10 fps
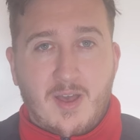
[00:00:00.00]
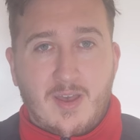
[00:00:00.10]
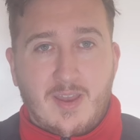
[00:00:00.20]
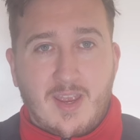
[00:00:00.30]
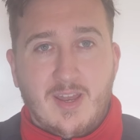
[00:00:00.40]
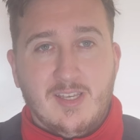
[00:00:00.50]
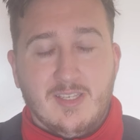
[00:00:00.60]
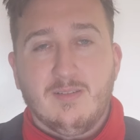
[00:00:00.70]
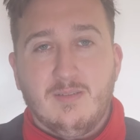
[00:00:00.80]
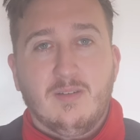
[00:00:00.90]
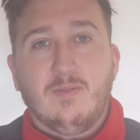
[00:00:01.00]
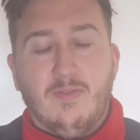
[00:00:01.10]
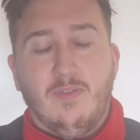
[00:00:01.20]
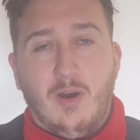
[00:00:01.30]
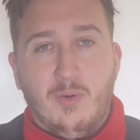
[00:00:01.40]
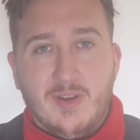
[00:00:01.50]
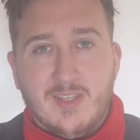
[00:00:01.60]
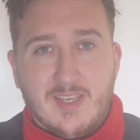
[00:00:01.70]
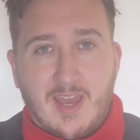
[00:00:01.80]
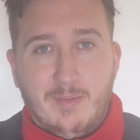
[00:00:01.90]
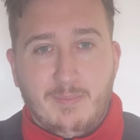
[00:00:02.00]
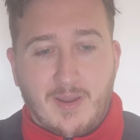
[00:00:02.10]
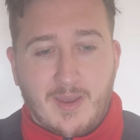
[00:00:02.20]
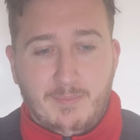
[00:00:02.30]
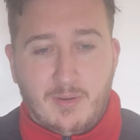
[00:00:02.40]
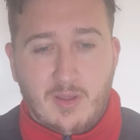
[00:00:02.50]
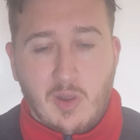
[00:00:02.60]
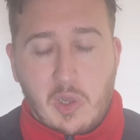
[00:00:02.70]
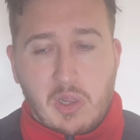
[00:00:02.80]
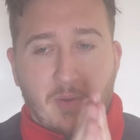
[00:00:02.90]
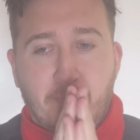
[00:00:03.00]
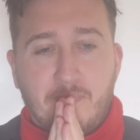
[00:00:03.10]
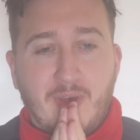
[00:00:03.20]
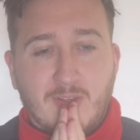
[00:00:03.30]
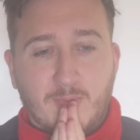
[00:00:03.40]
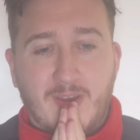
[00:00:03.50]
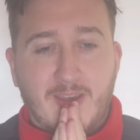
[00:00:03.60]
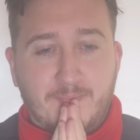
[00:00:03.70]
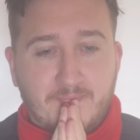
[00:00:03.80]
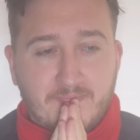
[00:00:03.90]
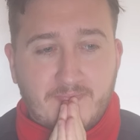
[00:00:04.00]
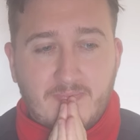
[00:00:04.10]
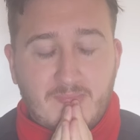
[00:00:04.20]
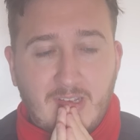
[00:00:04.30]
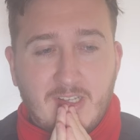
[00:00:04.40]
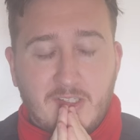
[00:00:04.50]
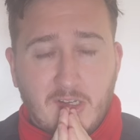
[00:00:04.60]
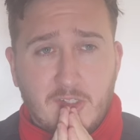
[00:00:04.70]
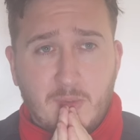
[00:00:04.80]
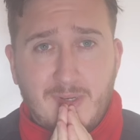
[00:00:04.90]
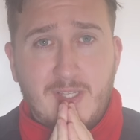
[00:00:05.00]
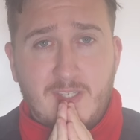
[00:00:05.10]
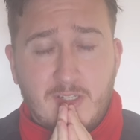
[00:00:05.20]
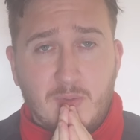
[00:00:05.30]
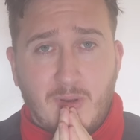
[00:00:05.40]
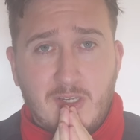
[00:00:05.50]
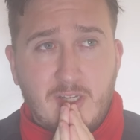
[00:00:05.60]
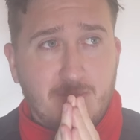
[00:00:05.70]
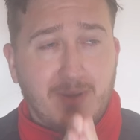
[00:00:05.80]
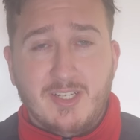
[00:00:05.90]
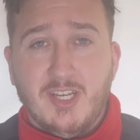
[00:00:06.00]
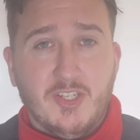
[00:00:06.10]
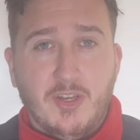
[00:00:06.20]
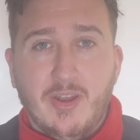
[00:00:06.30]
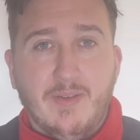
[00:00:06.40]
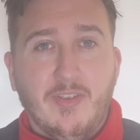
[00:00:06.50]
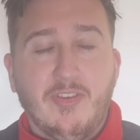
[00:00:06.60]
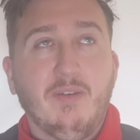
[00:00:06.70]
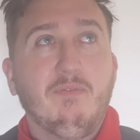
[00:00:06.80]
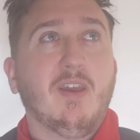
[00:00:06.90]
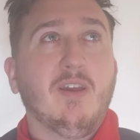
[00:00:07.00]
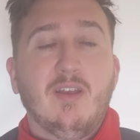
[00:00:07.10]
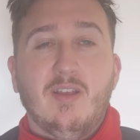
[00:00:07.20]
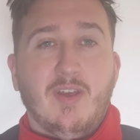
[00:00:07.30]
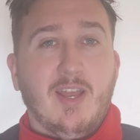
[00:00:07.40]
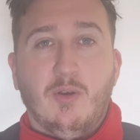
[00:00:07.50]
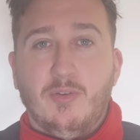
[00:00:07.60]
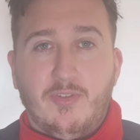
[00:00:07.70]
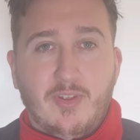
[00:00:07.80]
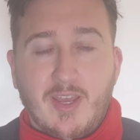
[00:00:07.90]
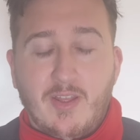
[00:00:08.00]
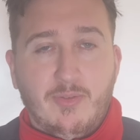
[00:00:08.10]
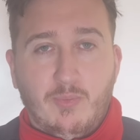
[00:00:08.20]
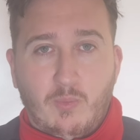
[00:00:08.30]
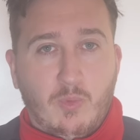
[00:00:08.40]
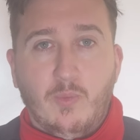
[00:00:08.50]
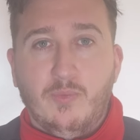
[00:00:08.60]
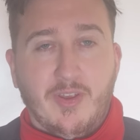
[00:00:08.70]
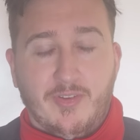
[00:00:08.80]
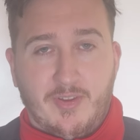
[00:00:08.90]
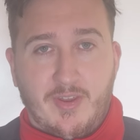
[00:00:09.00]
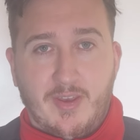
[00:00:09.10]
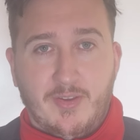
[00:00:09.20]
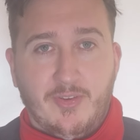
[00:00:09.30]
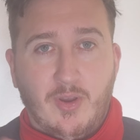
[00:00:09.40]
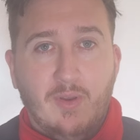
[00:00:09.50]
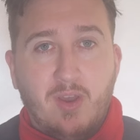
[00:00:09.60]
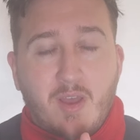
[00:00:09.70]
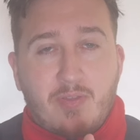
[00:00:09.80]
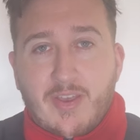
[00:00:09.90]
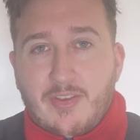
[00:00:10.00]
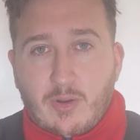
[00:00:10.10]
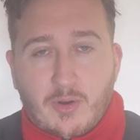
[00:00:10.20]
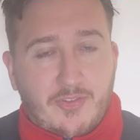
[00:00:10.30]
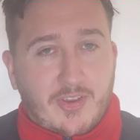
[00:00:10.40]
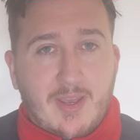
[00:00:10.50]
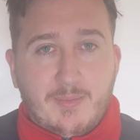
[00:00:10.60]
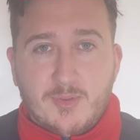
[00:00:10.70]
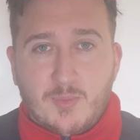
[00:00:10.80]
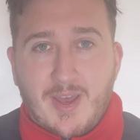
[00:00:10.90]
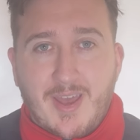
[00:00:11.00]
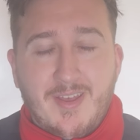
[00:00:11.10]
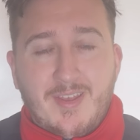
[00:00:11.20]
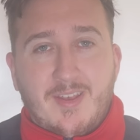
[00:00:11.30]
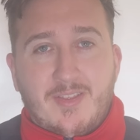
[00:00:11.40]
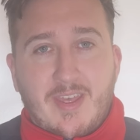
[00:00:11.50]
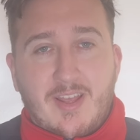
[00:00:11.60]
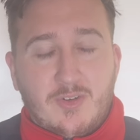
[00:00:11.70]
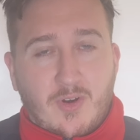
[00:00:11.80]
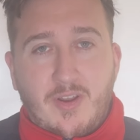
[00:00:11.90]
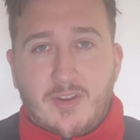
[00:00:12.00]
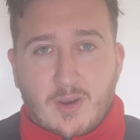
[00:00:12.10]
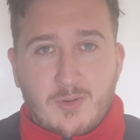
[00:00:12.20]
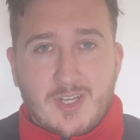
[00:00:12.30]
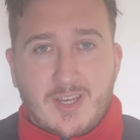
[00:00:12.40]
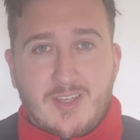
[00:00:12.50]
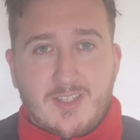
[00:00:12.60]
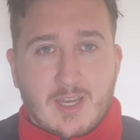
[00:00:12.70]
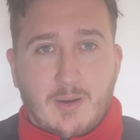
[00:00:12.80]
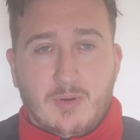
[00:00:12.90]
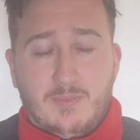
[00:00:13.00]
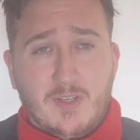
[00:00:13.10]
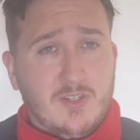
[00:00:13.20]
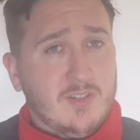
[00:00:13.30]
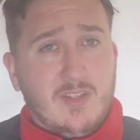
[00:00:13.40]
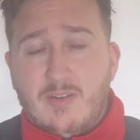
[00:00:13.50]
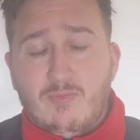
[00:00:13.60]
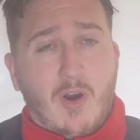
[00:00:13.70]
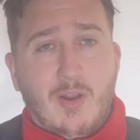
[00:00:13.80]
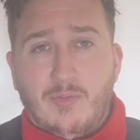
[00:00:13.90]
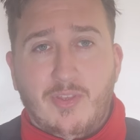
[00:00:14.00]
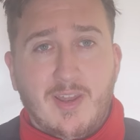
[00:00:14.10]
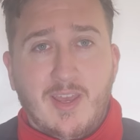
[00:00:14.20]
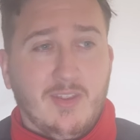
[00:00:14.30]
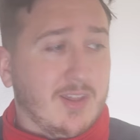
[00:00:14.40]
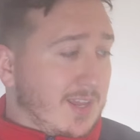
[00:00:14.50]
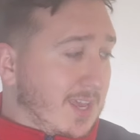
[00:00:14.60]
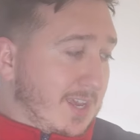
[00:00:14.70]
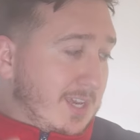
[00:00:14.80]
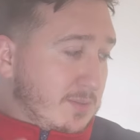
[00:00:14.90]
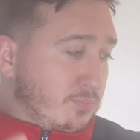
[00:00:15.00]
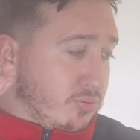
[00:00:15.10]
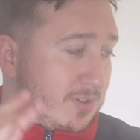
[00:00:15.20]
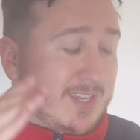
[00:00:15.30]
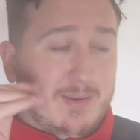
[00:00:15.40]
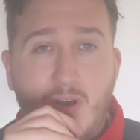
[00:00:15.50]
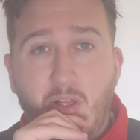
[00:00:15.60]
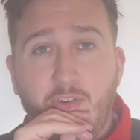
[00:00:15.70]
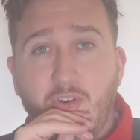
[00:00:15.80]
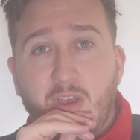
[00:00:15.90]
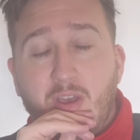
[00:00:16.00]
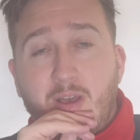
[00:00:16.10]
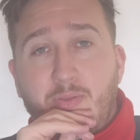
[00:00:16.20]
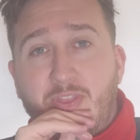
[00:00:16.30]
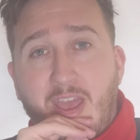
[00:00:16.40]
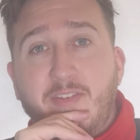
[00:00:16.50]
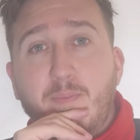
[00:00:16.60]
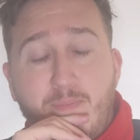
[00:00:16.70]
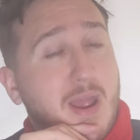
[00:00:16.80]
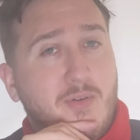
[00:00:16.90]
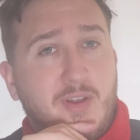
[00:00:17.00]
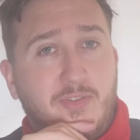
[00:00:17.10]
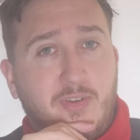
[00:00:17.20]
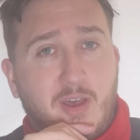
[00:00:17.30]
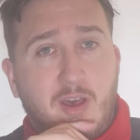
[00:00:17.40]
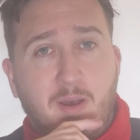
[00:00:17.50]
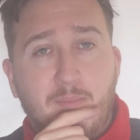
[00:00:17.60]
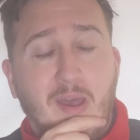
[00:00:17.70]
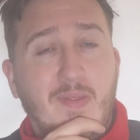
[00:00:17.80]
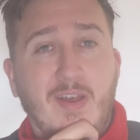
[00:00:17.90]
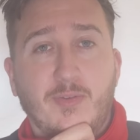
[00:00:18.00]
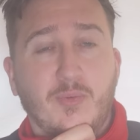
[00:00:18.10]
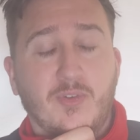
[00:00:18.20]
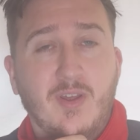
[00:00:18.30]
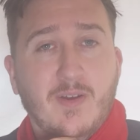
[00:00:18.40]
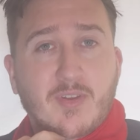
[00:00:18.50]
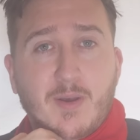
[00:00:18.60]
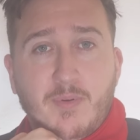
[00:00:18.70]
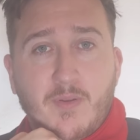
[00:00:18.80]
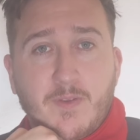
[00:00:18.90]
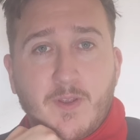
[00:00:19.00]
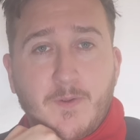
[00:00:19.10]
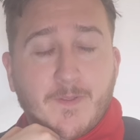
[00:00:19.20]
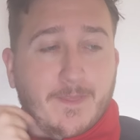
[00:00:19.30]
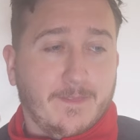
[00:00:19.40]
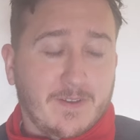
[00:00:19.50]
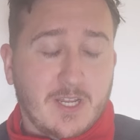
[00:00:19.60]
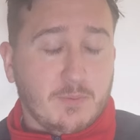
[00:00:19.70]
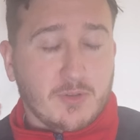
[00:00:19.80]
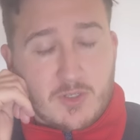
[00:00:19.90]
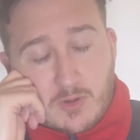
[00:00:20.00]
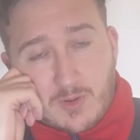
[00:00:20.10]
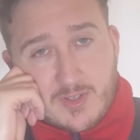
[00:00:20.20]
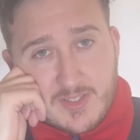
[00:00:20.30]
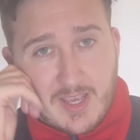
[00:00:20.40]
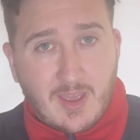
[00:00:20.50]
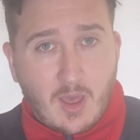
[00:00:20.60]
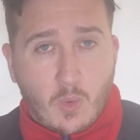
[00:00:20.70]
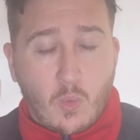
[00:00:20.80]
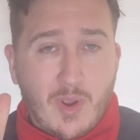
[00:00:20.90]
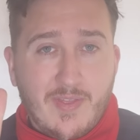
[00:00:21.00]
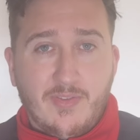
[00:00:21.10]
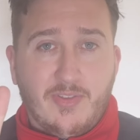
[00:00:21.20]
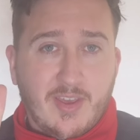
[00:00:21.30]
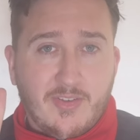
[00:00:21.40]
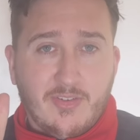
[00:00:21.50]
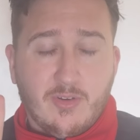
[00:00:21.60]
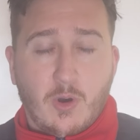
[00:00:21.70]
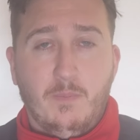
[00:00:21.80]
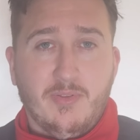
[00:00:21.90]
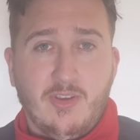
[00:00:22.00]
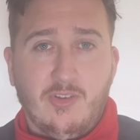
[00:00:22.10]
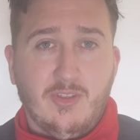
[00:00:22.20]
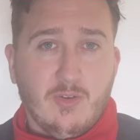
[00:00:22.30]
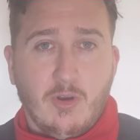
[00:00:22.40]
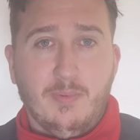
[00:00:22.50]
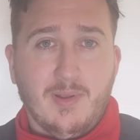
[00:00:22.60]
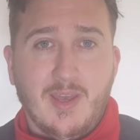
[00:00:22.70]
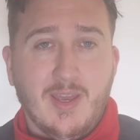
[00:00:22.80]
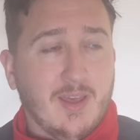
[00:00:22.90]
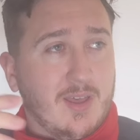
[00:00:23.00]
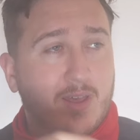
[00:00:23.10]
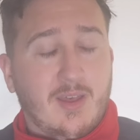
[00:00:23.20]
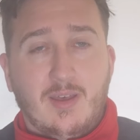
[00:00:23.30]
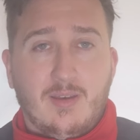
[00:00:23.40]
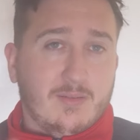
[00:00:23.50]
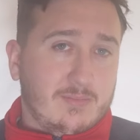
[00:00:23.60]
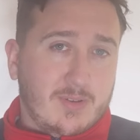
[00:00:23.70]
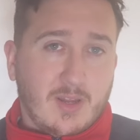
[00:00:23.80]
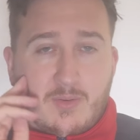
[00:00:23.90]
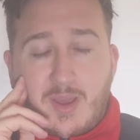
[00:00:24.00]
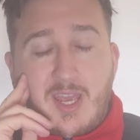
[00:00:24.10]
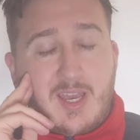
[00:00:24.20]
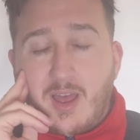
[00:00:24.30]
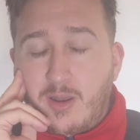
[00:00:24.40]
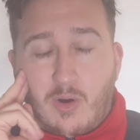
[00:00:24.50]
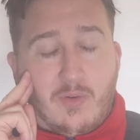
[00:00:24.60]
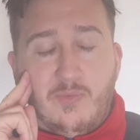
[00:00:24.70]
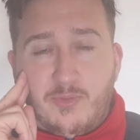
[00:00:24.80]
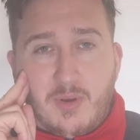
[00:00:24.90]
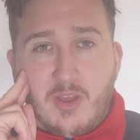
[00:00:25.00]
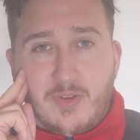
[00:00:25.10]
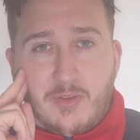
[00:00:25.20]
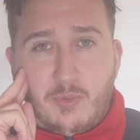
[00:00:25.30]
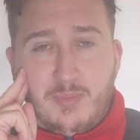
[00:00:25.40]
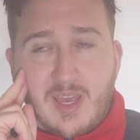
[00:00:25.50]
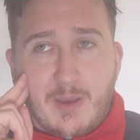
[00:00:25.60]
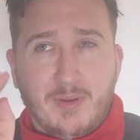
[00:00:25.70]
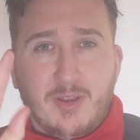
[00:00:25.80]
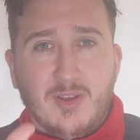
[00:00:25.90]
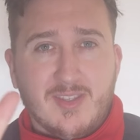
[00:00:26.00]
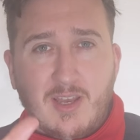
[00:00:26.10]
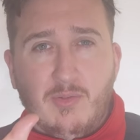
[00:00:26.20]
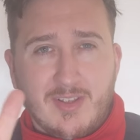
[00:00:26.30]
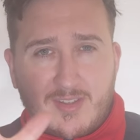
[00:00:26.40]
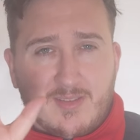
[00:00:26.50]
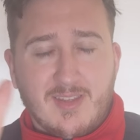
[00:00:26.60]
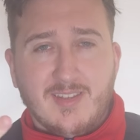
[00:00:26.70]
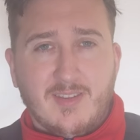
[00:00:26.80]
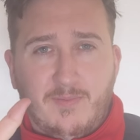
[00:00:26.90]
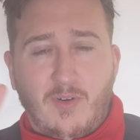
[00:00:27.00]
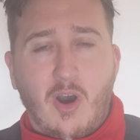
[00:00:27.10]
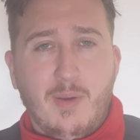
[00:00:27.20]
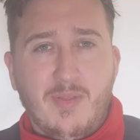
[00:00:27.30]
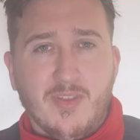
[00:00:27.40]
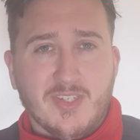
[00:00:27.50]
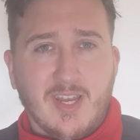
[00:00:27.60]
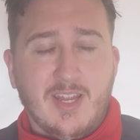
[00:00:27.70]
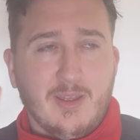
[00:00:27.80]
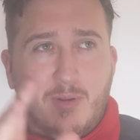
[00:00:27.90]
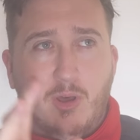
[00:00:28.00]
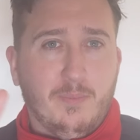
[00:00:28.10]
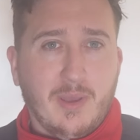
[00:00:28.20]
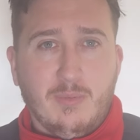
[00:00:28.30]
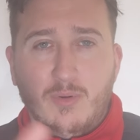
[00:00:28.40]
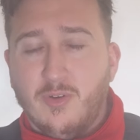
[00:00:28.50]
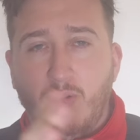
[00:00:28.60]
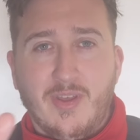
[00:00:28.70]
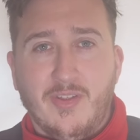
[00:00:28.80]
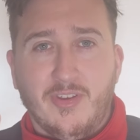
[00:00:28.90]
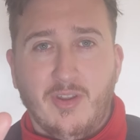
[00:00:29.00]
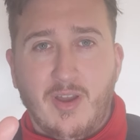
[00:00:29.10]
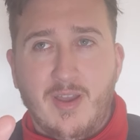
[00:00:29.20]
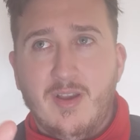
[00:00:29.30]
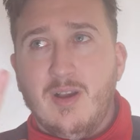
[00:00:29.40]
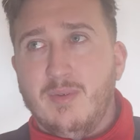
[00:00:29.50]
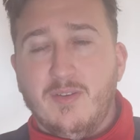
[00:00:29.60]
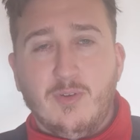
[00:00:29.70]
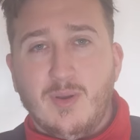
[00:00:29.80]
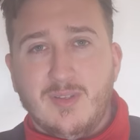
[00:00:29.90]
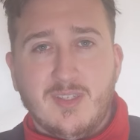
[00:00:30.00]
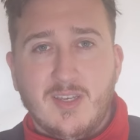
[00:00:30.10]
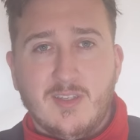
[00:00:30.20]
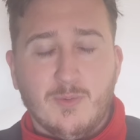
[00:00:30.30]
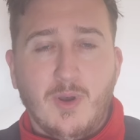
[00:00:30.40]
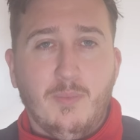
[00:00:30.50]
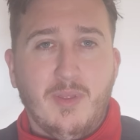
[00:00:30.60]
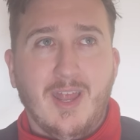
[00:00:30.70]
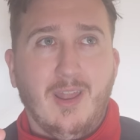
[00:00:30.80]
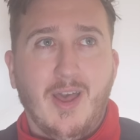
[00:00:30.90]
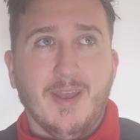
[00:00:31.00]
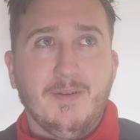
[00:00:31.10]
in his flow and his gameplay. But that's where it's such a weird situation, and Manchester United had the same thing. They lost against Wolves yesterday. So there's a lot of teams where they're trying to negotiate these cup competitions and they're writing off the league. The league is pretty much dead and buried, and that's what's going to have to happen. If Ange Postecoglou, as I say, wins this competition, the Europa League, a lot of Spurs fans will be happy. And you can tell that's the vibe in the stadium. A lot of people have gone there tonight. A few empty seats as well, but they're like,